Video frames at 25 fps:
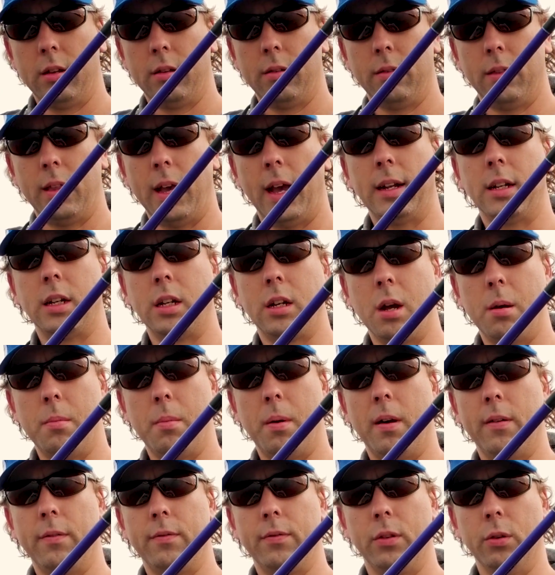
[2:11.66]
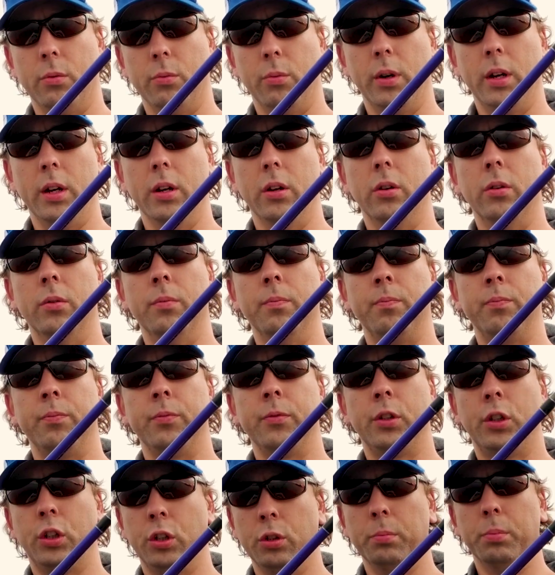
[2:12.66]
that to come off the reel
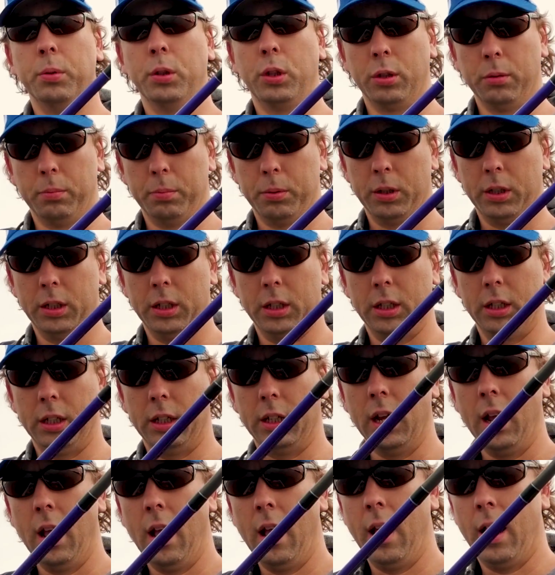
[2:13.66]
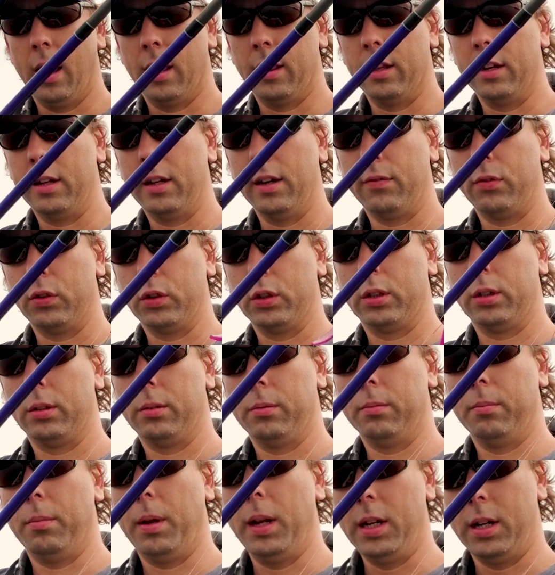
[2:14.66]
super, super easy. And the
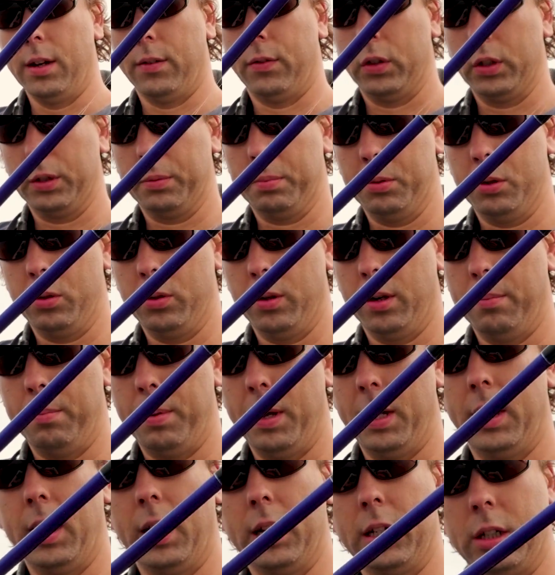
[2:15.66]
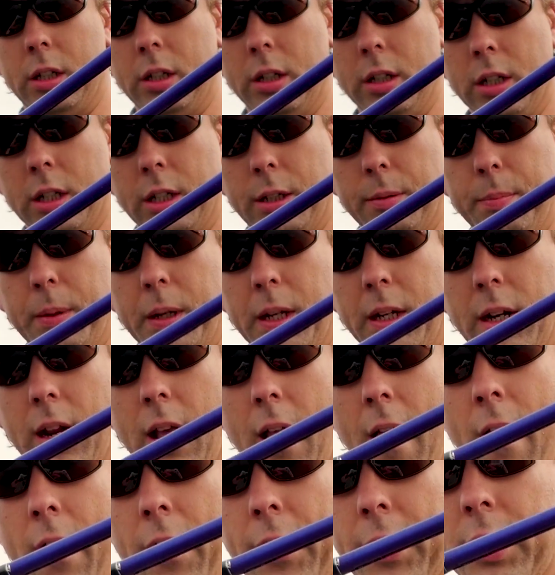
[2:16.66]
main difference between a bait caster and a spin
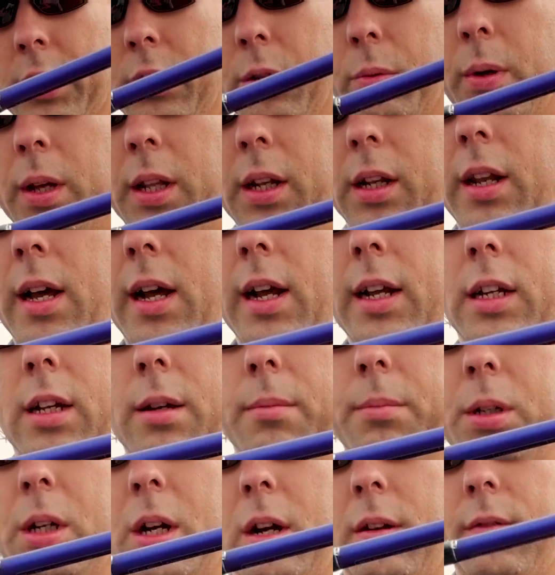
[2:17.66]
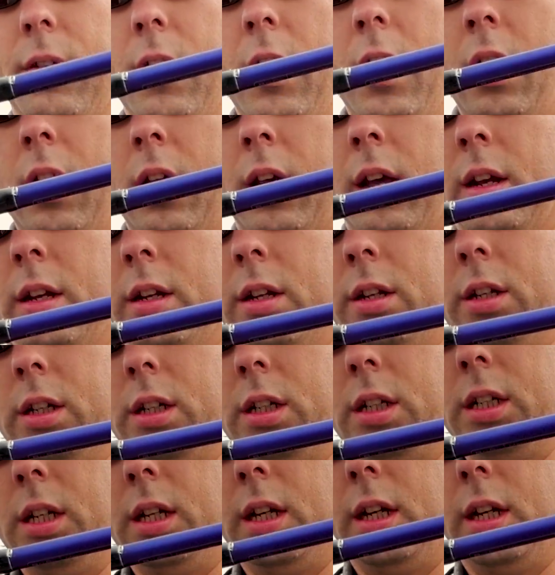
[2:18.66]
is the way the line comes off. And you can see